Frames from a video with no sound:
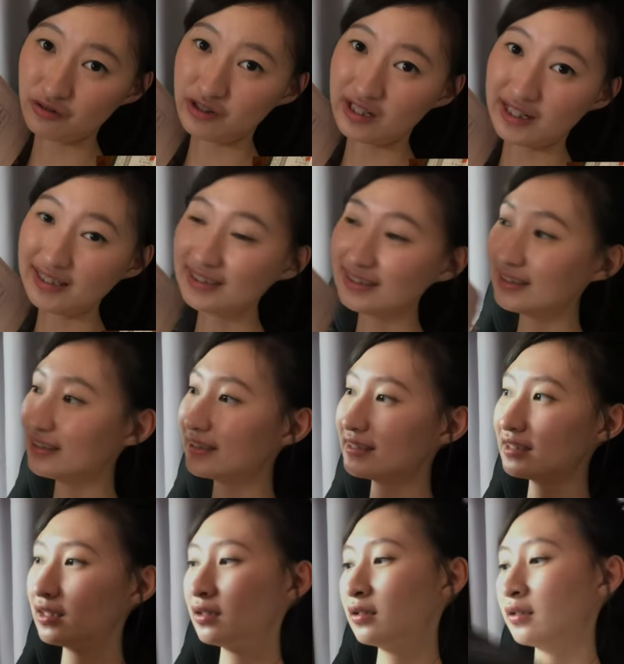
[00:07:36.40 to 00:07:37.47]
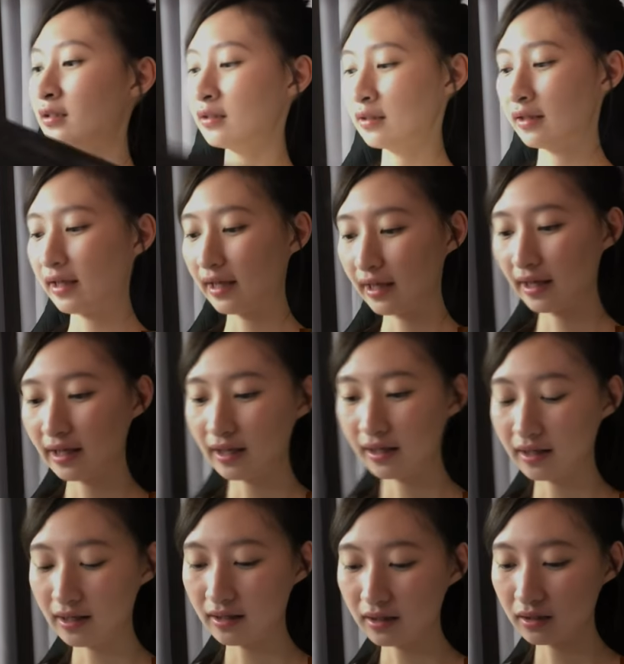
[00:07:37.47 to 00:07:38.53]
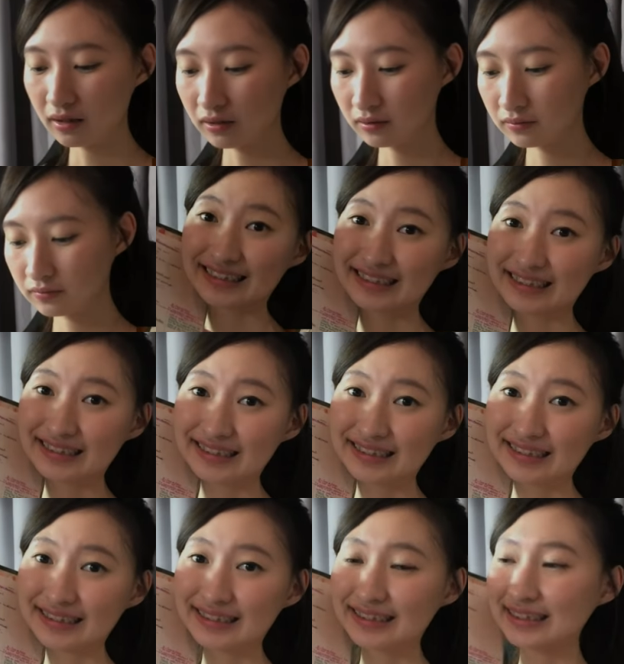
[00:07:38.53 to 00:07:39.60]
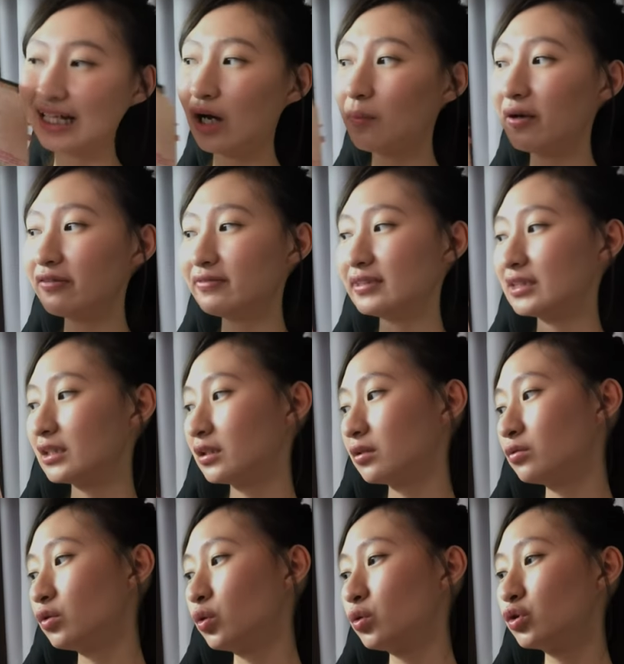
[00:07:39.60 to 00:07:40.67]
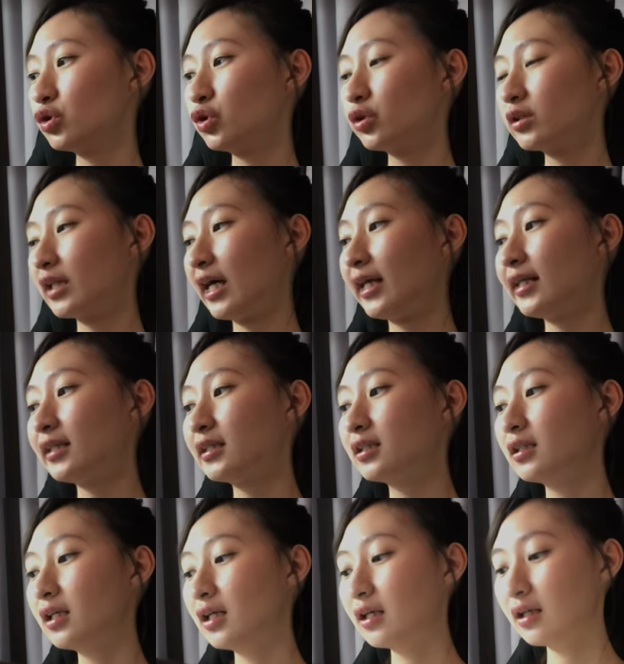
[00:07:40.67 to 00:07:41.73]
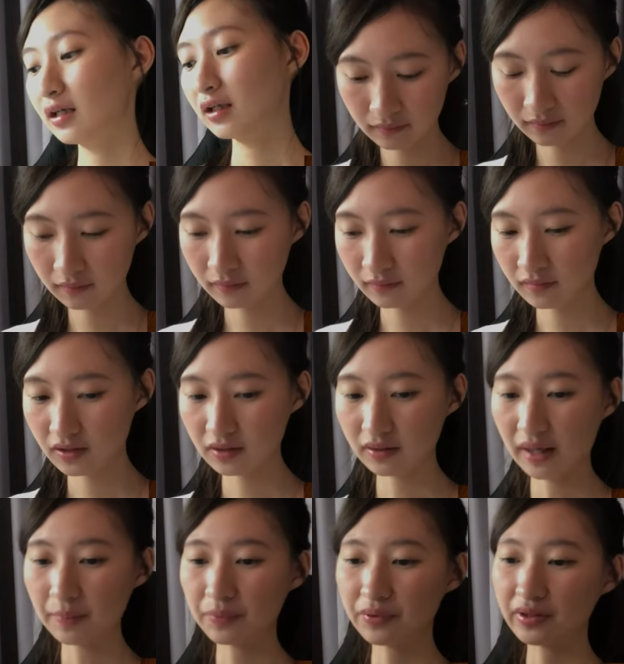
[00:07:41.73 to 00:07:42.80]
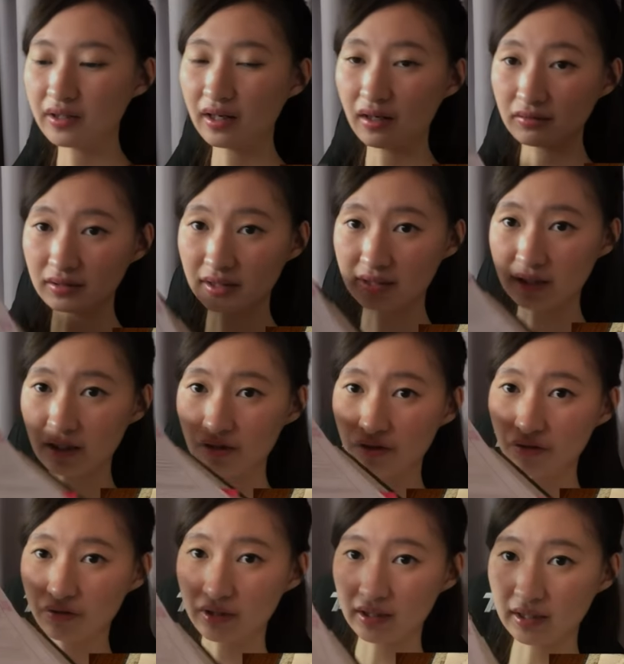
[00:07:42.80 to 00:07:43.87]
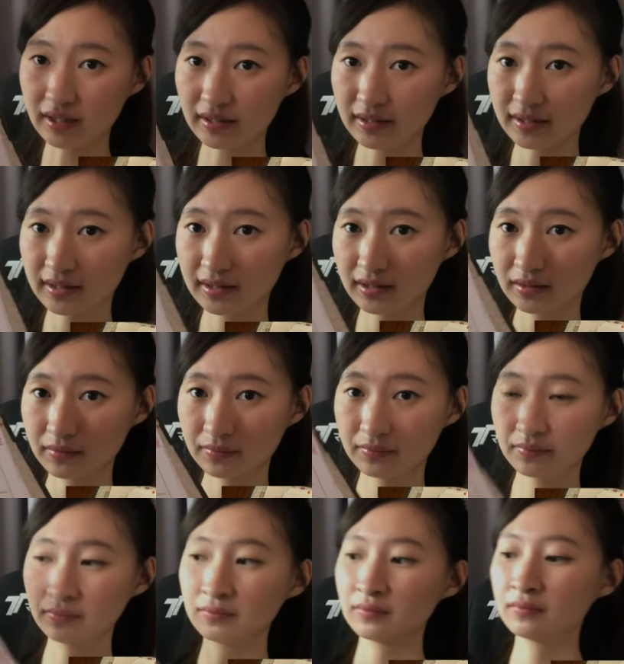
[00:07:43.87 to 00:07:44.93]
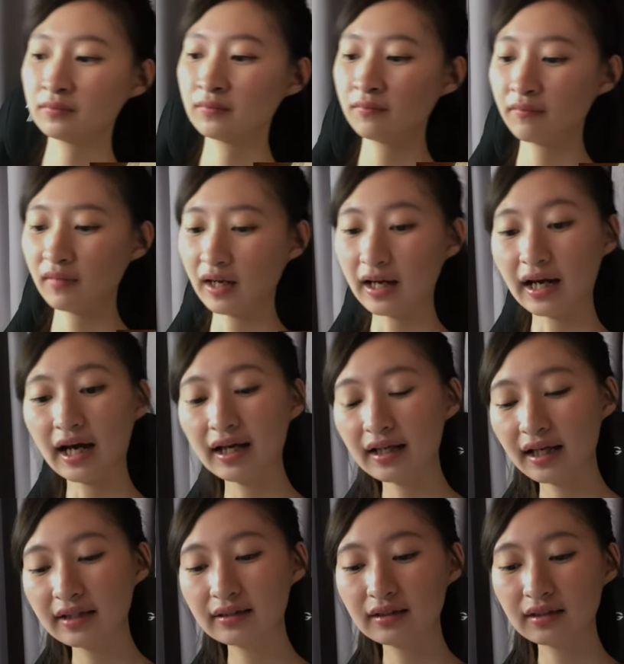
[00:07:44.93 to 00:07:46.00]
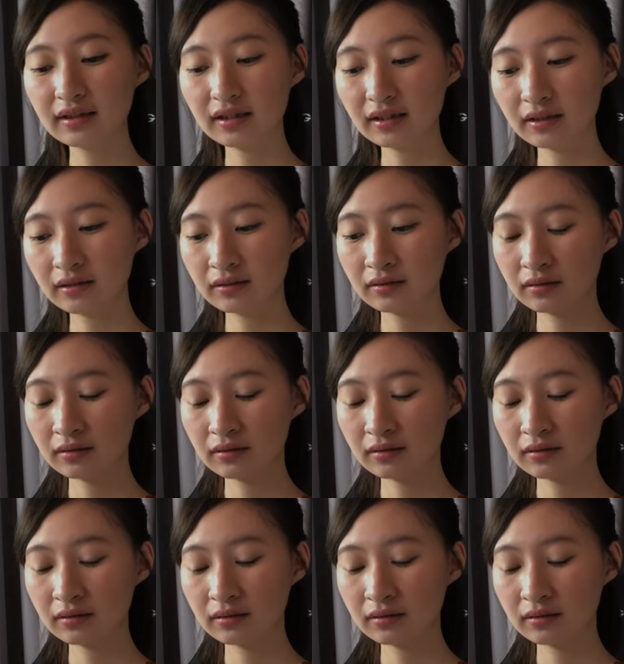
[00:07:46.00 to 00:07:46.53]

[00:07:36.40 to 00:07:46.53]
readings, and this is how my physical notes look like. So I print out the essential readings, I highlight it.